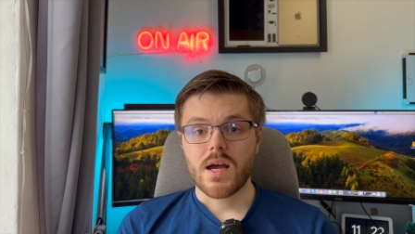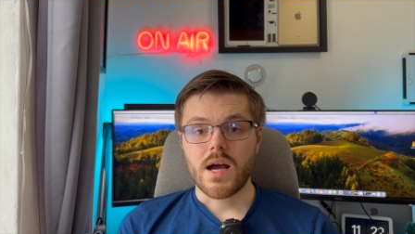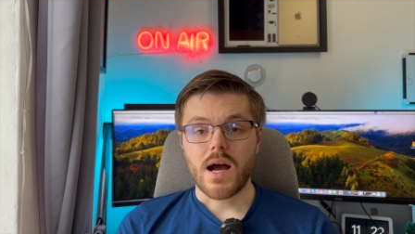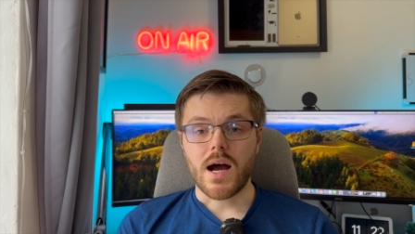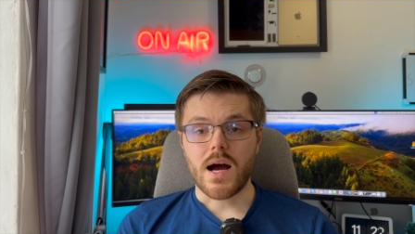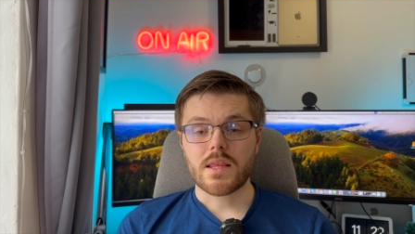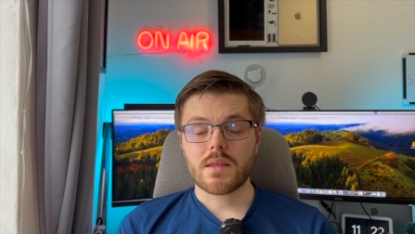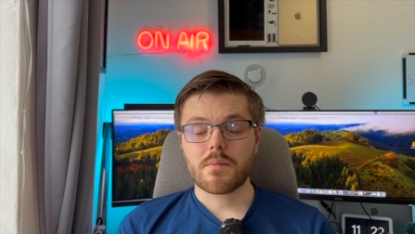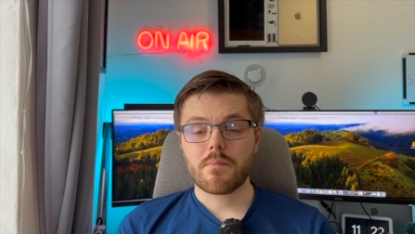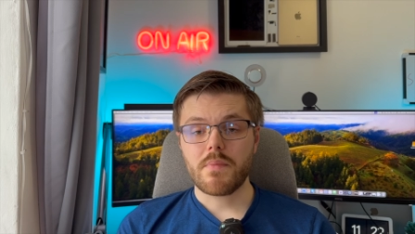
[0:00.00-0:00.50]

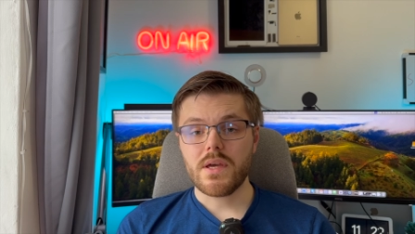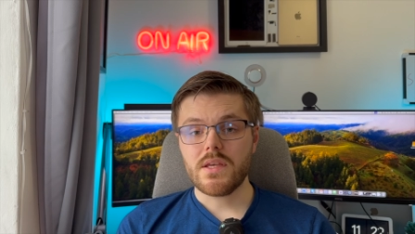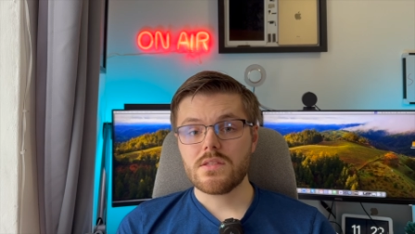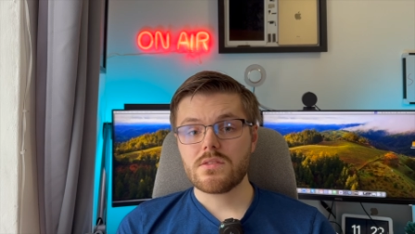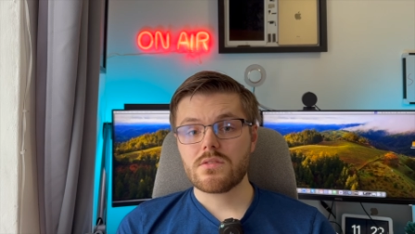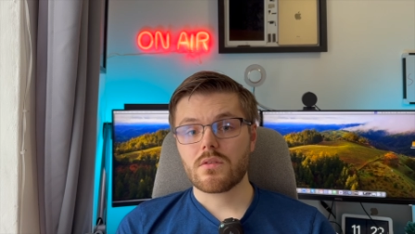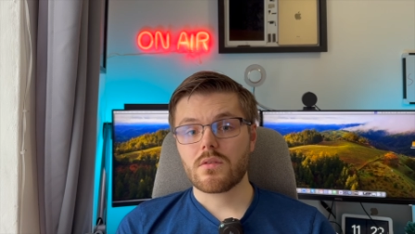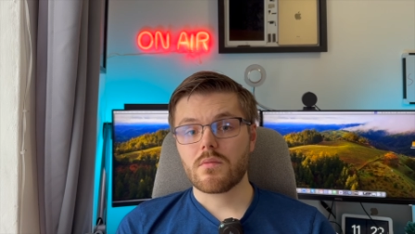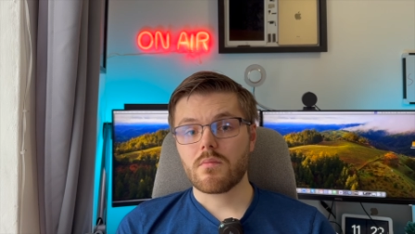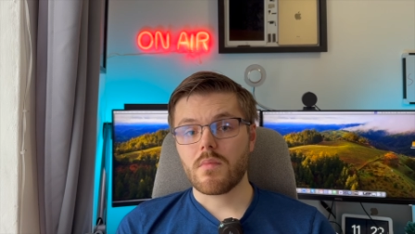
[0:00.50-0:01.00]
And
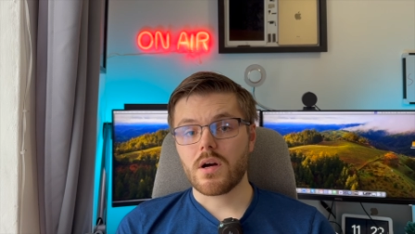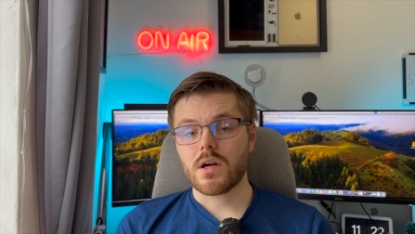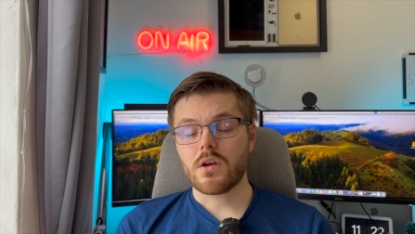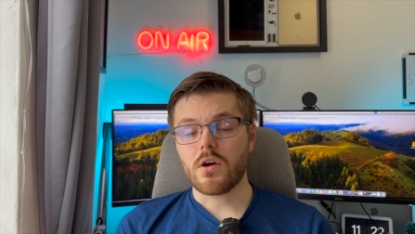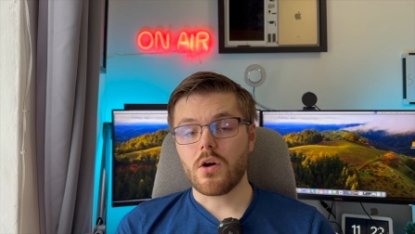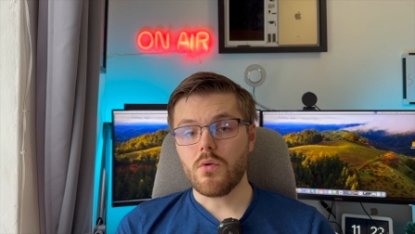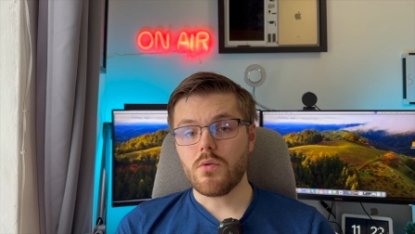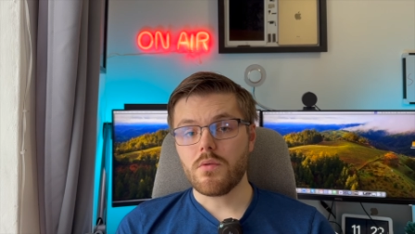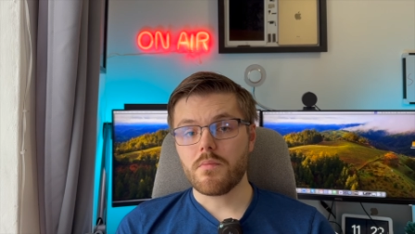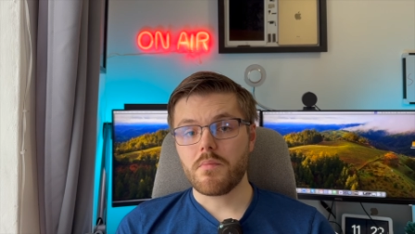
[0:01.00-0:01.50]
based on my
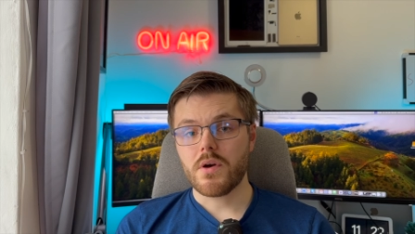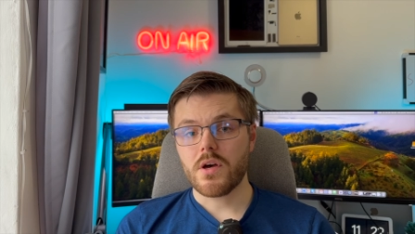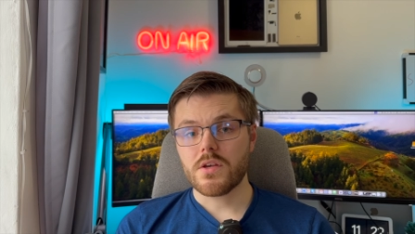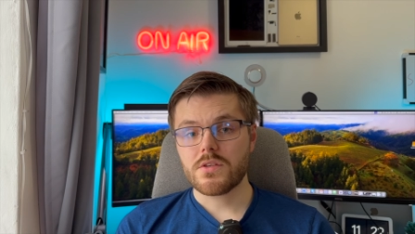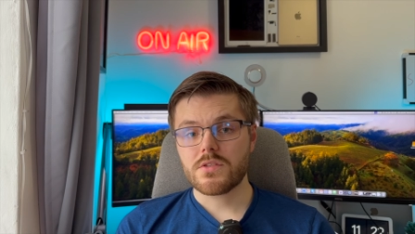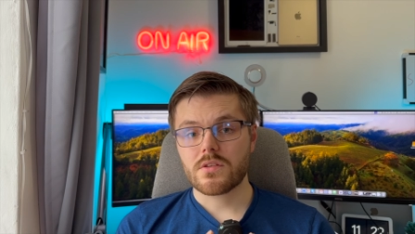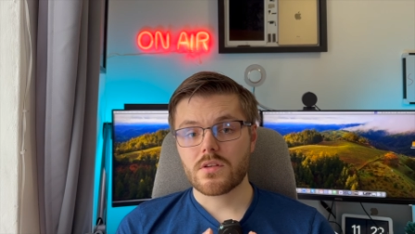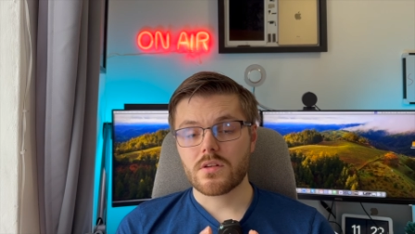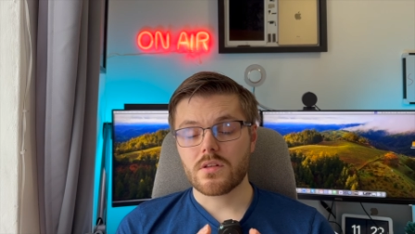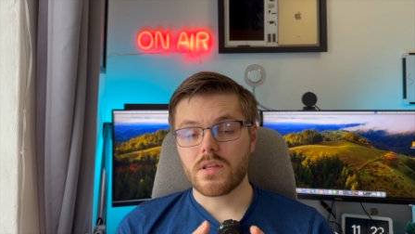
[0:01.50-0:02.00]
own
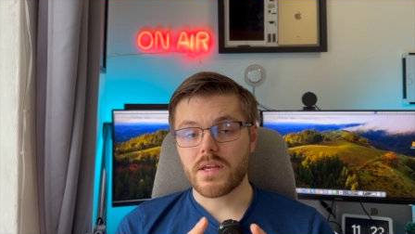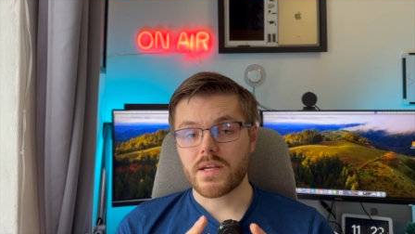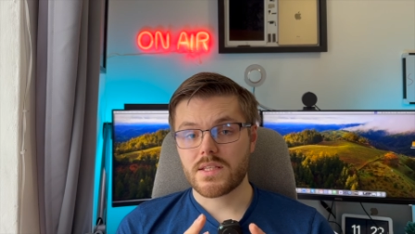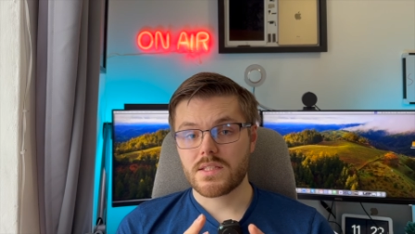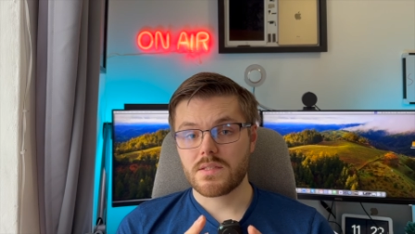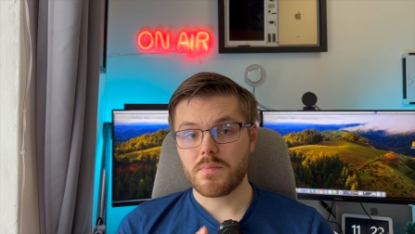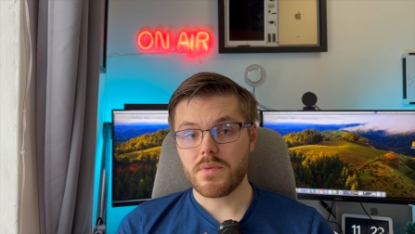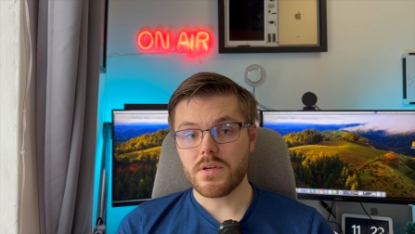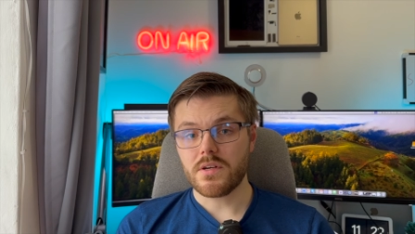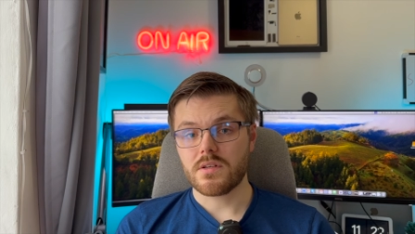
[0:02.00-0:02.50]
personal
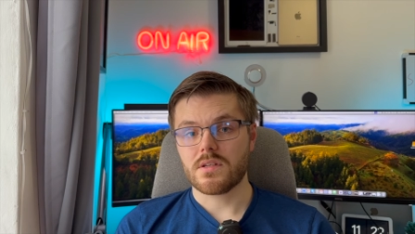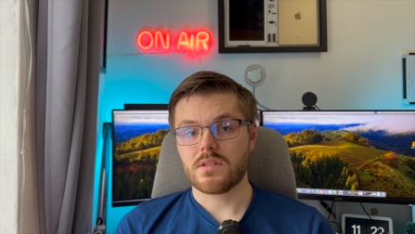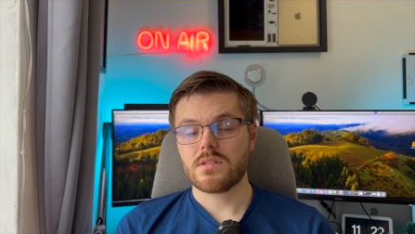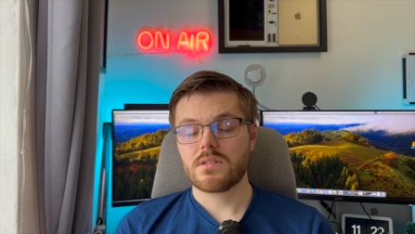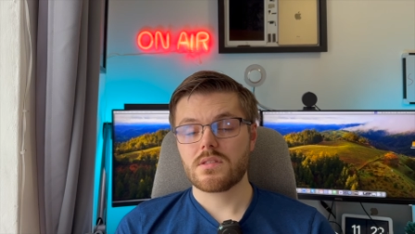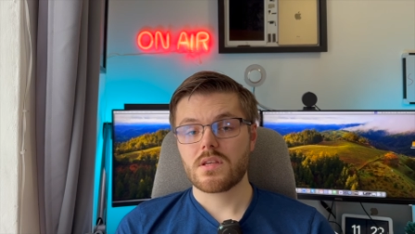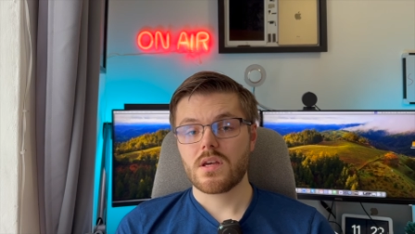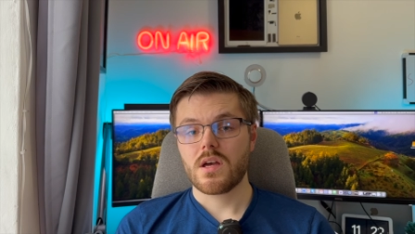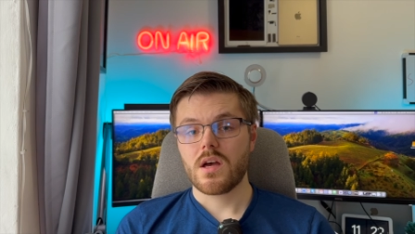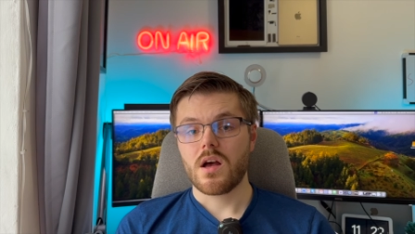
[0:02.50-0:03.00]
experience,